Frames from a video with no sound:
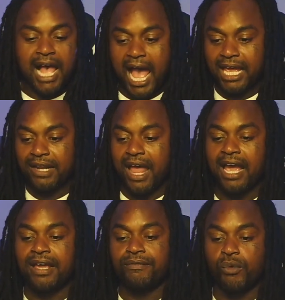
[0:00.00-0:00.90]
I
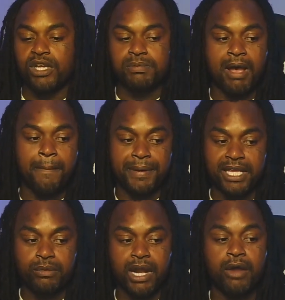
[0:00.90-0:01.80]
can voice my
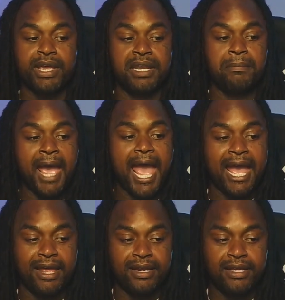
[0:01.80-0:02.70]
opinion without getting
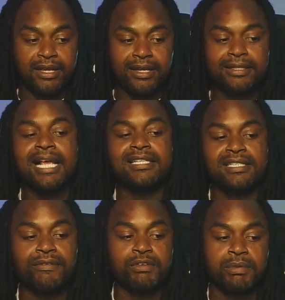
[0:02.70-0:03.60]
mad. That's
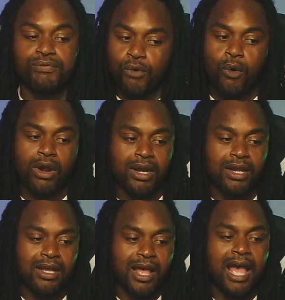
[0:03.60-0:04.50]
the difference. Before,
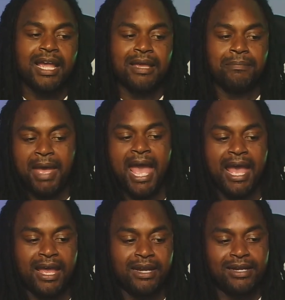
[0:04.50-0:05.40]
I get
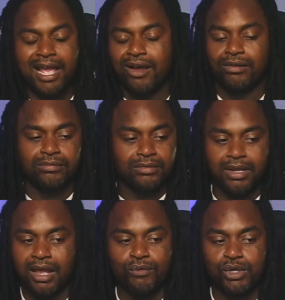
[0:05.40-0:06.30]
mad. Now,
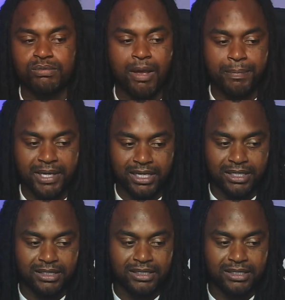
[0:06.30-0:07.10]
I can voice my opinion.